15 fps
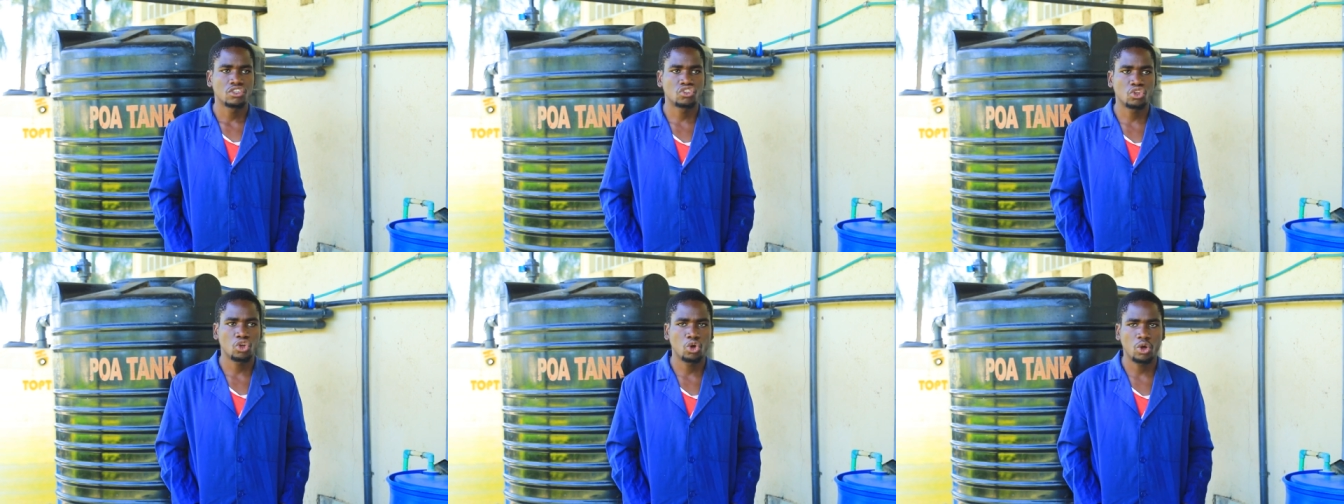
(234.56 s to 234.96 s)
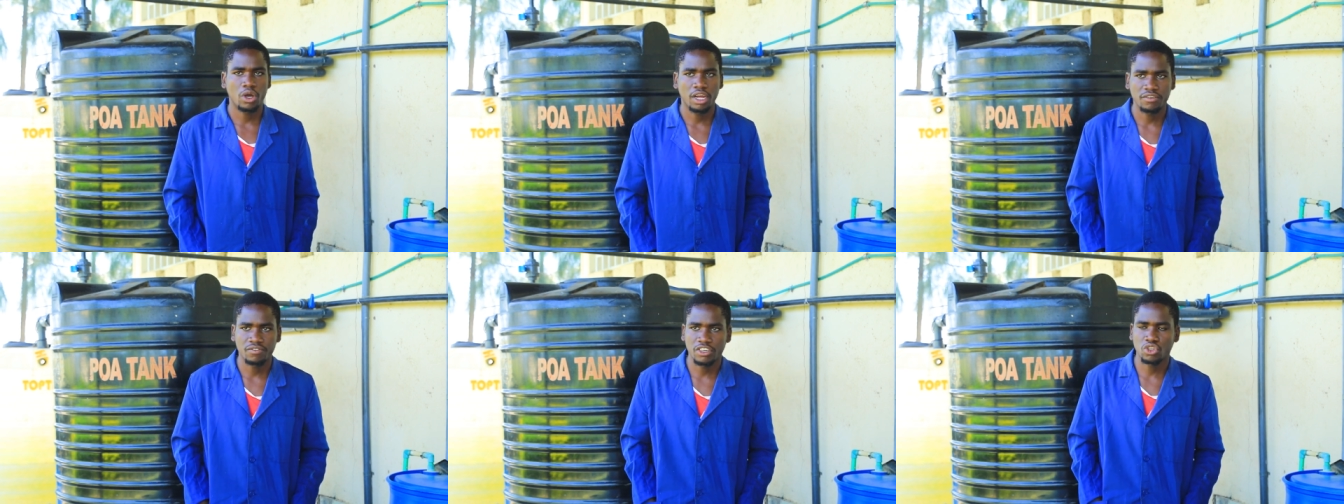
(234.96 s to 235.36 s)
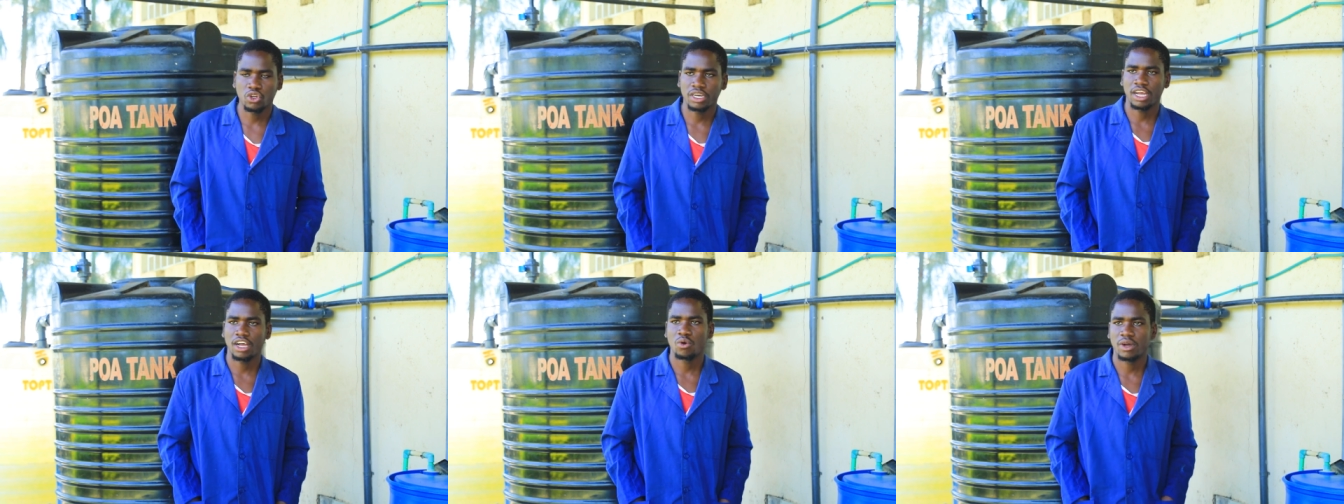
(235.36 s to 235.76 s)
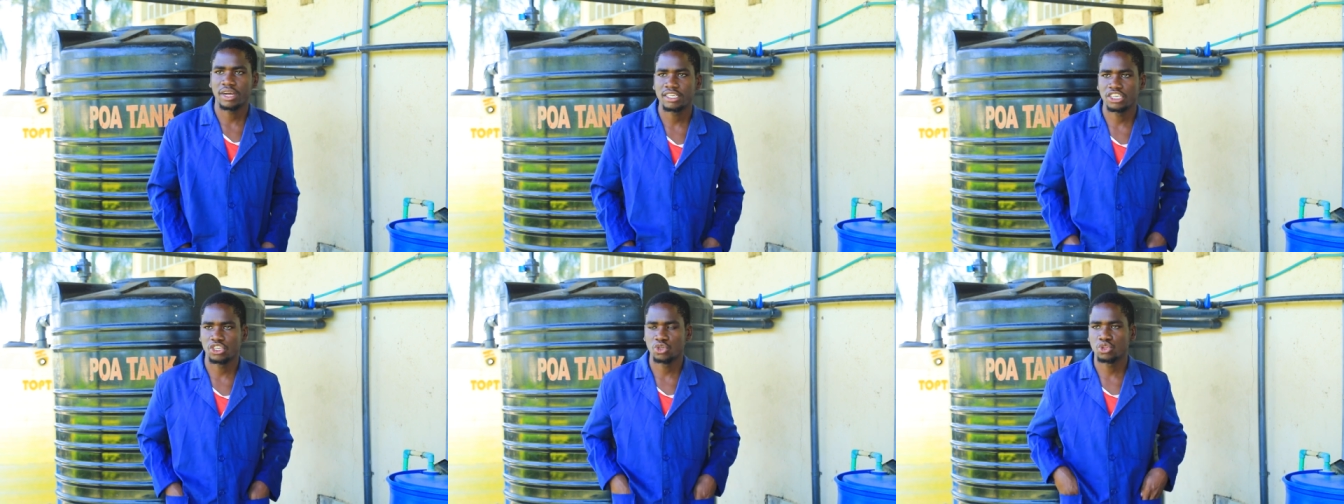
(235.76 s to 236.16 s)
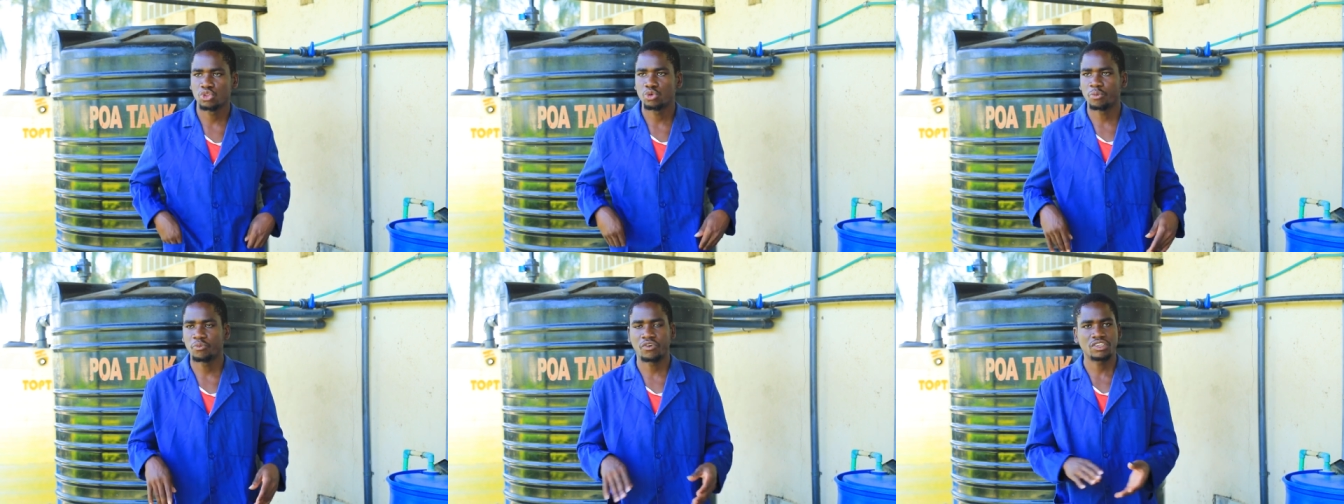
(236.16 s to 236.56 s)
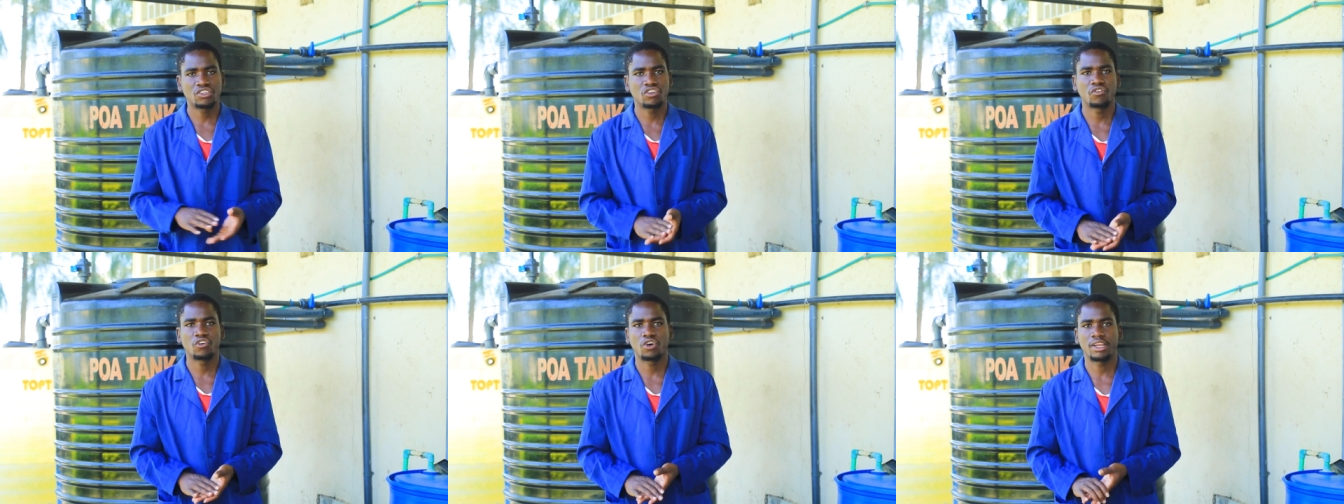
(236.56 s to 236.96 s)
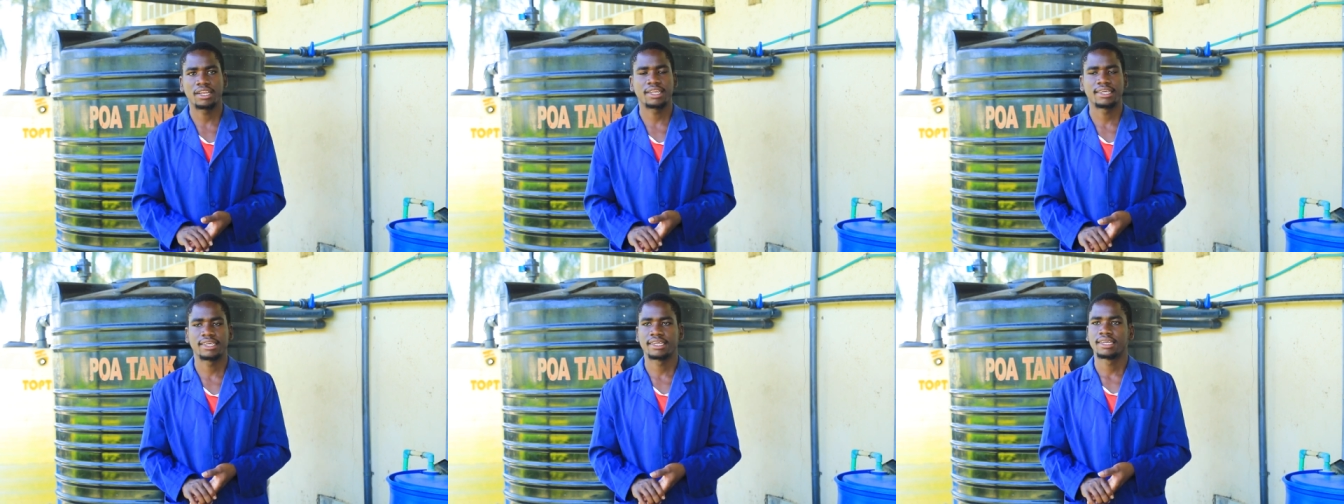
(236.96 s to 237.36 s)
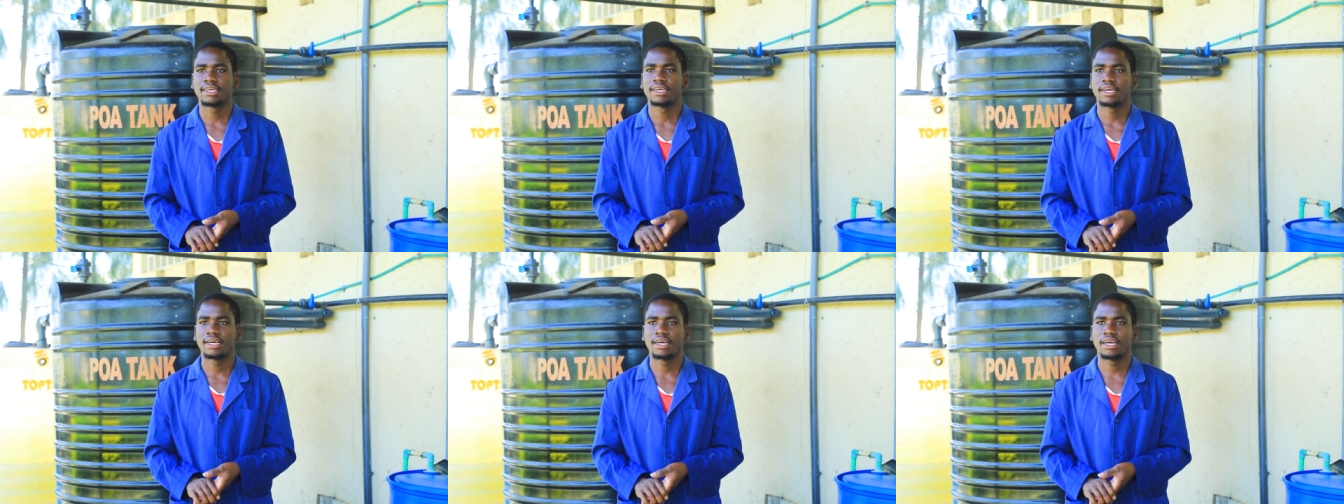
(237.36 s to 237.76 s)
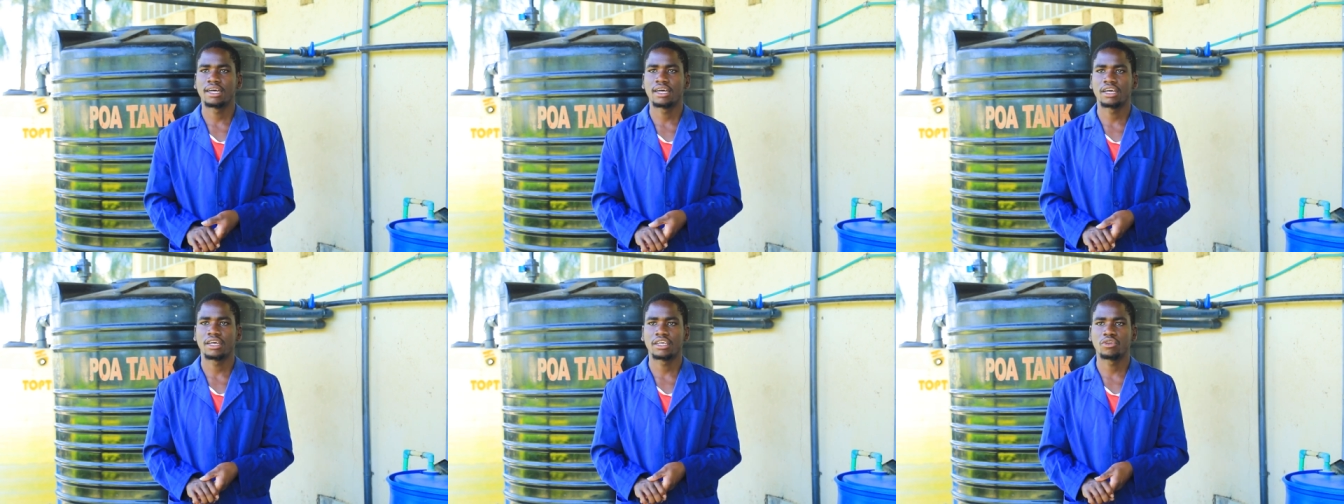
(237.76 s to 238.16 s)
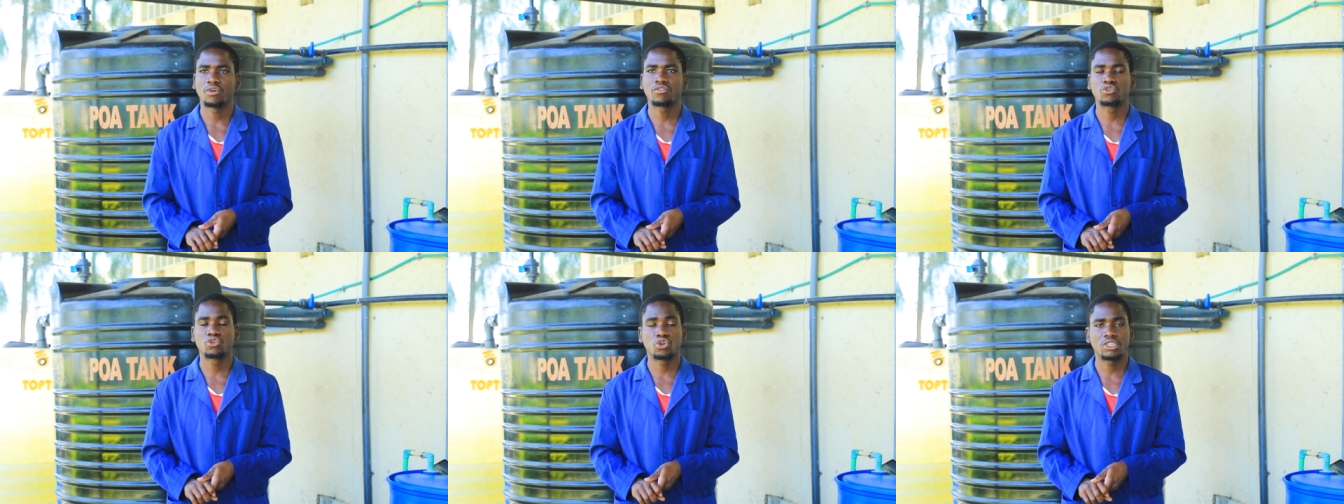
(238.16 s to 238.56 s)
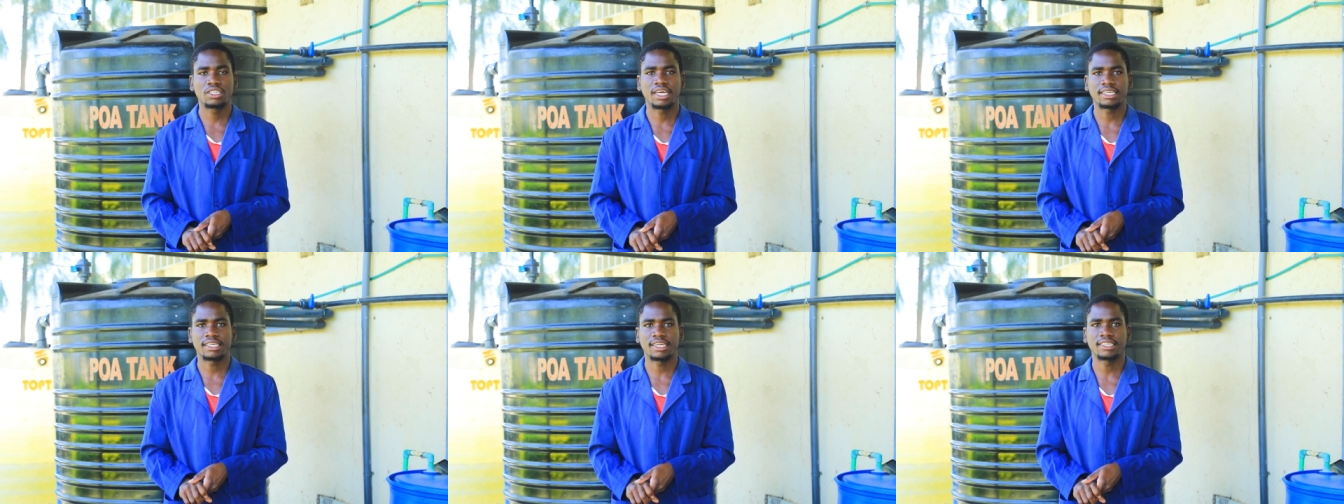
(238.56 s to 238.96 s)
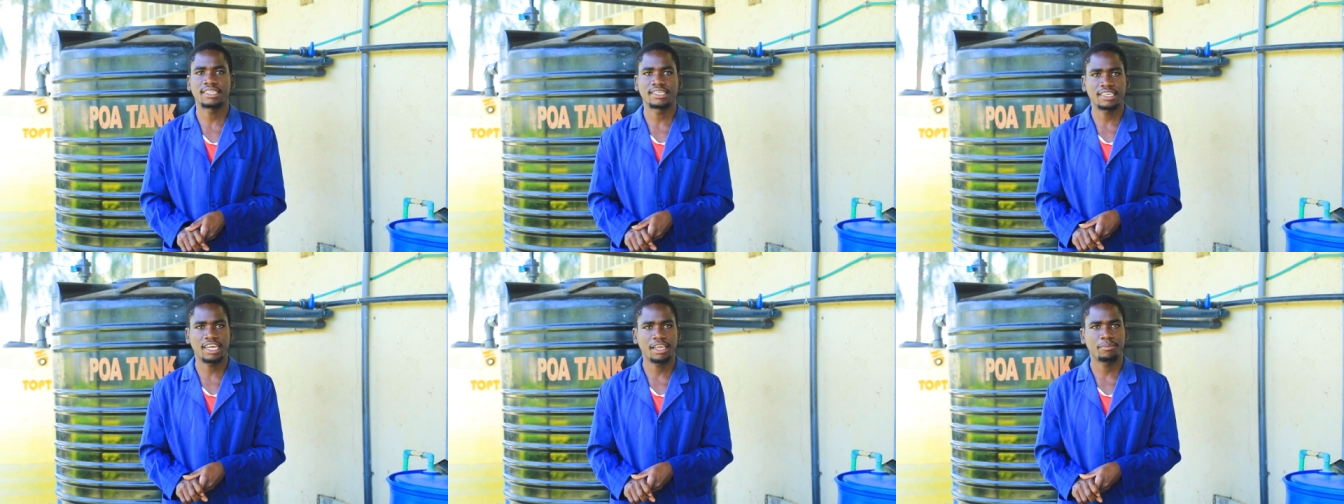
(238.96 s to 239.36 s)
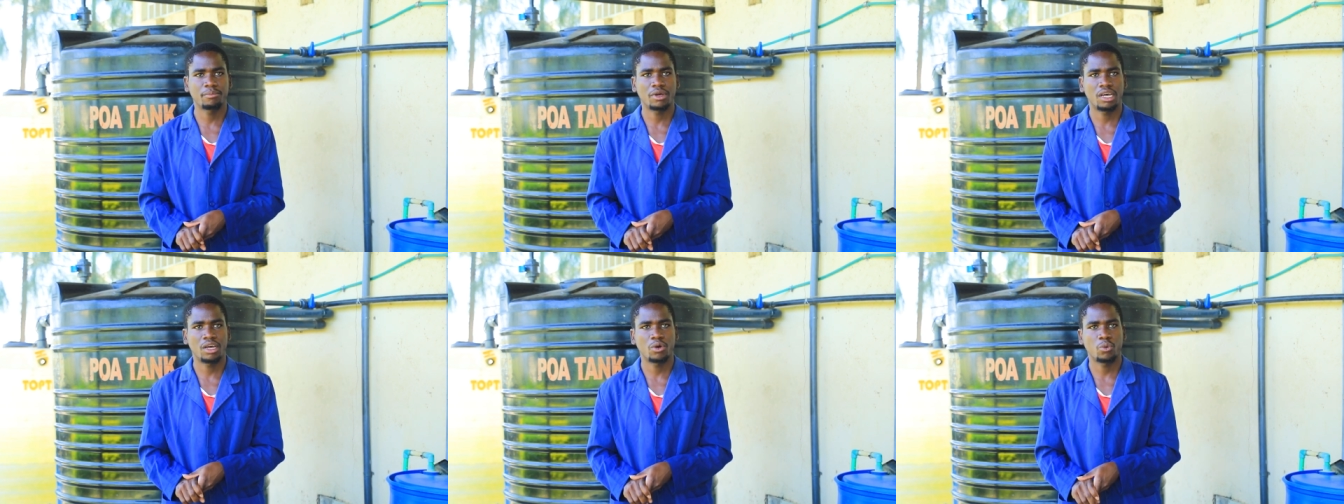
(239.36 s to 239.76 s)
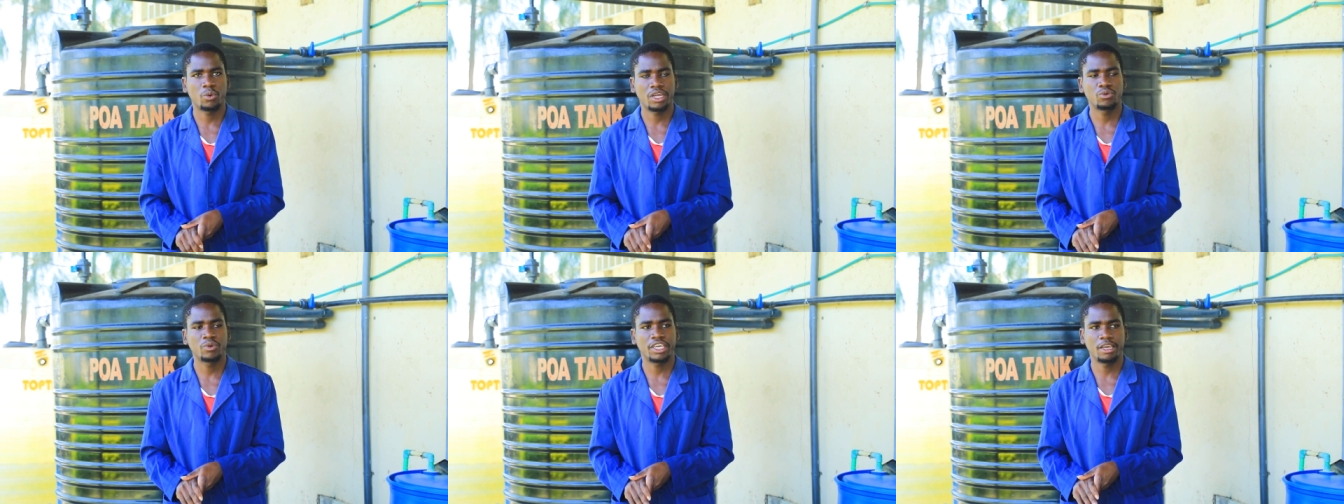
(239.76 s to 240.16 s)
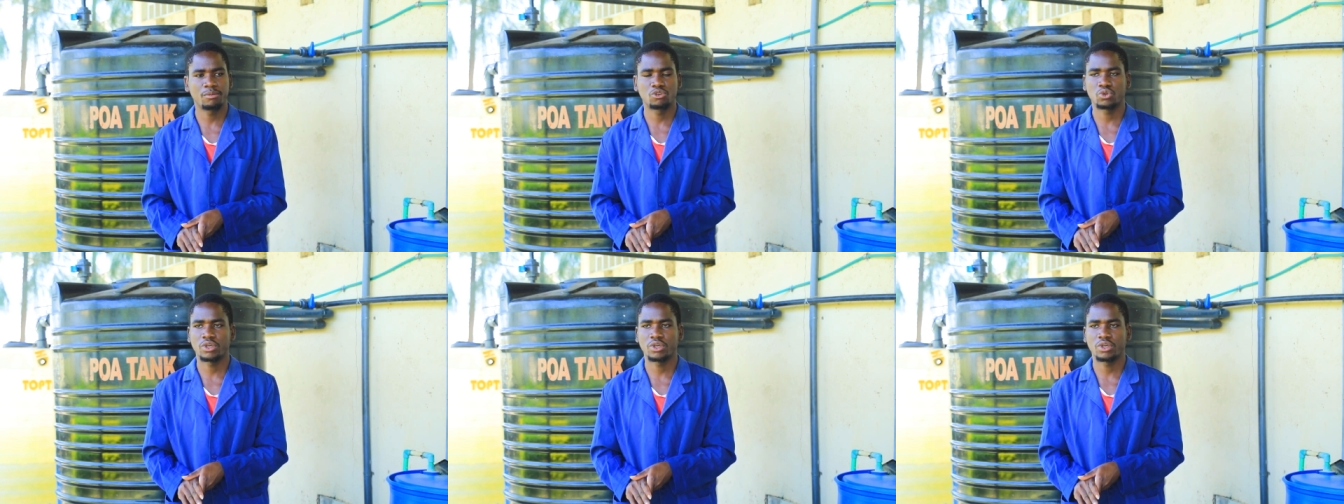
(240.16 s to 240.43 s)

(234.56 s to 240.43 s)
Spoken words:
So at Victoria Aquaculture Youth Group, first of all, you have to note that at the time when we came